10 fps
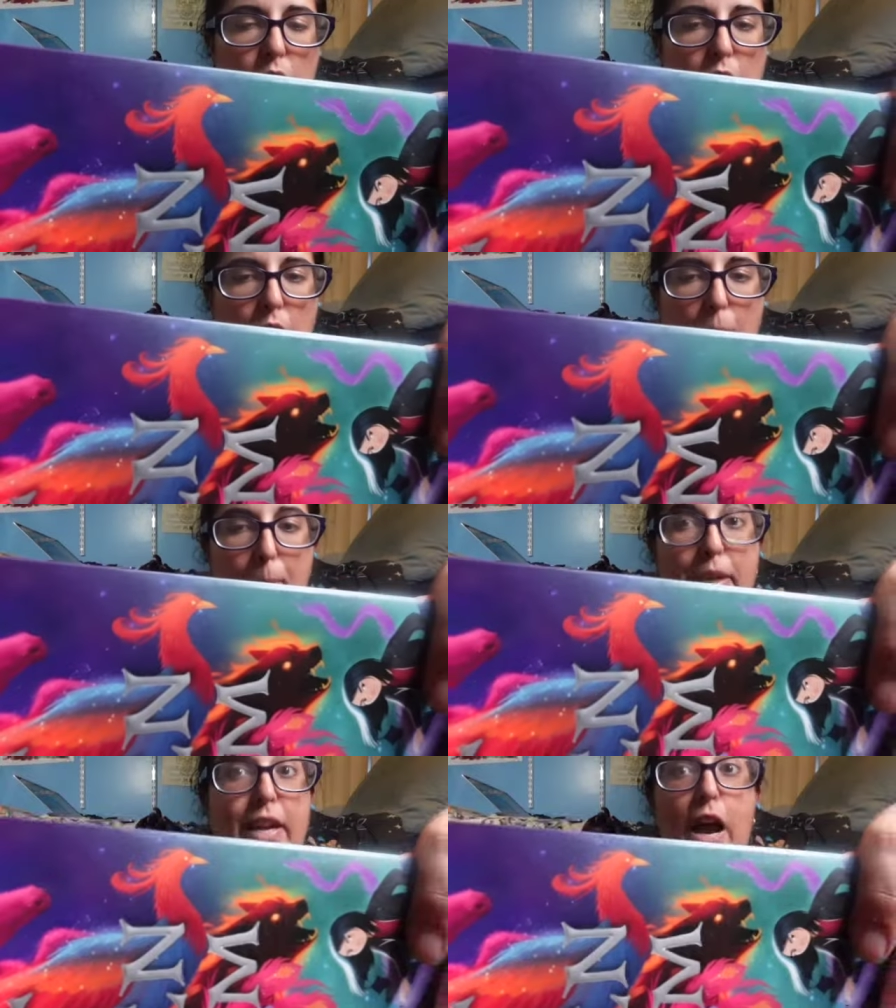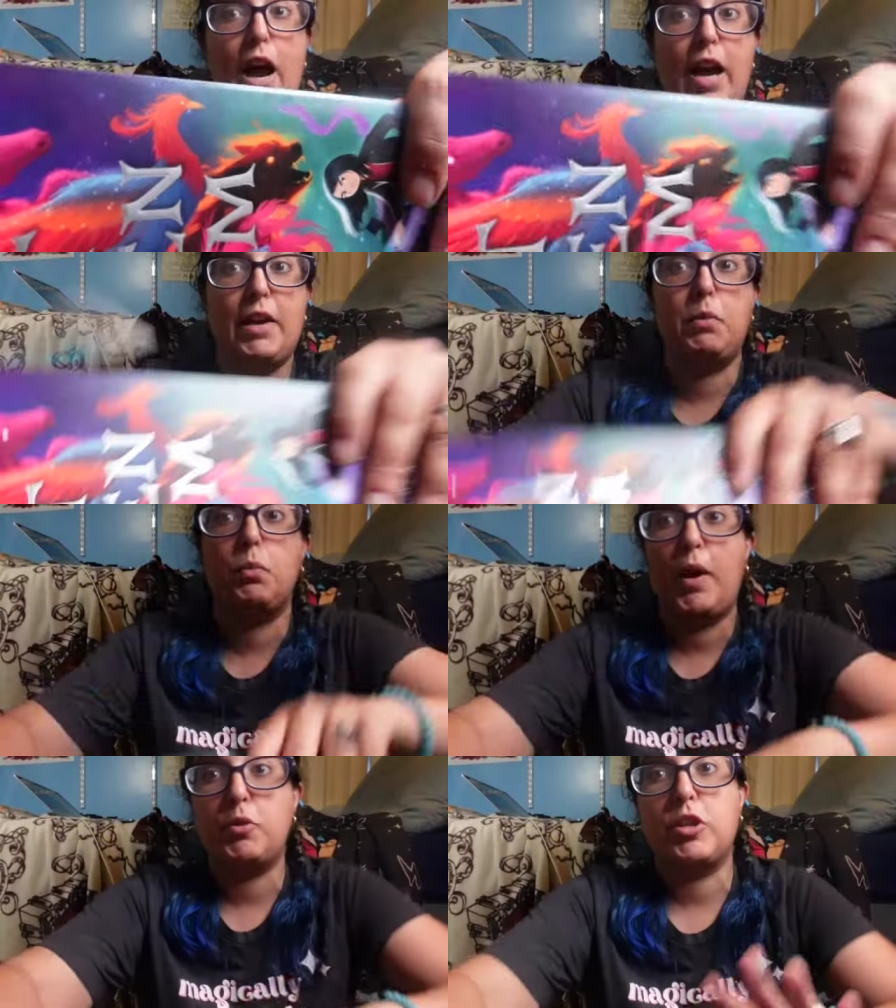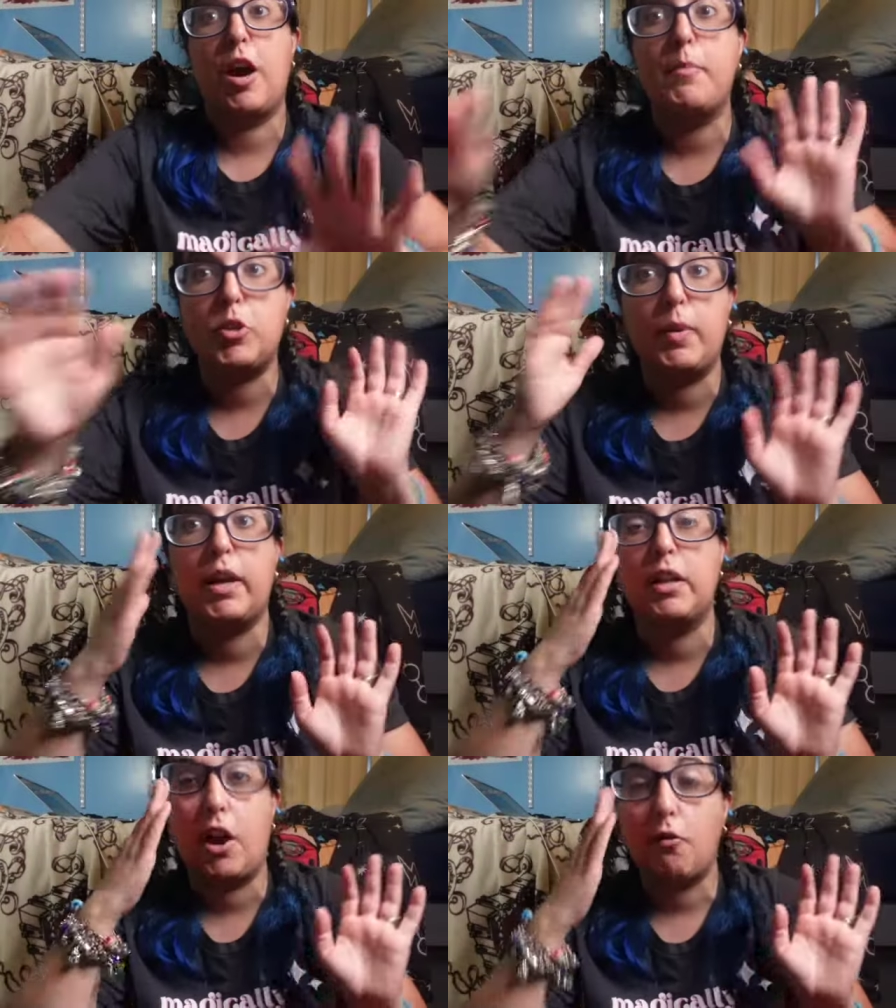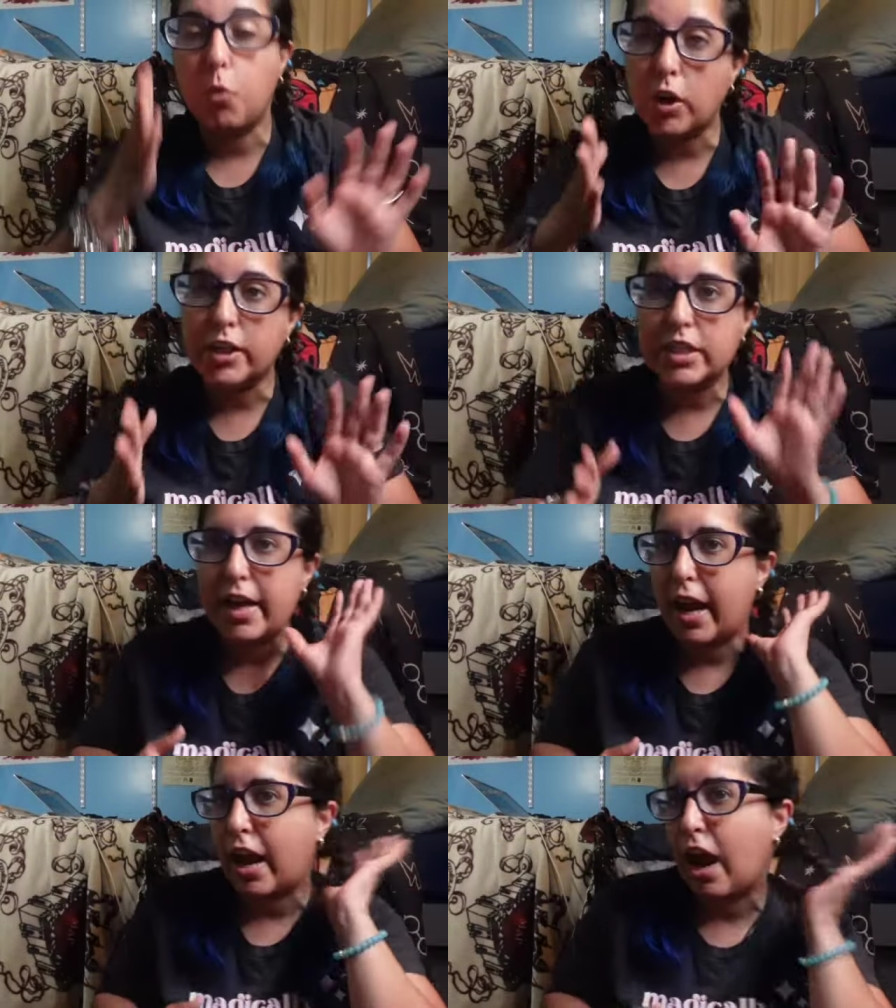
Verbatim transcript: um, but yeah, I wound up doing a lot of work today.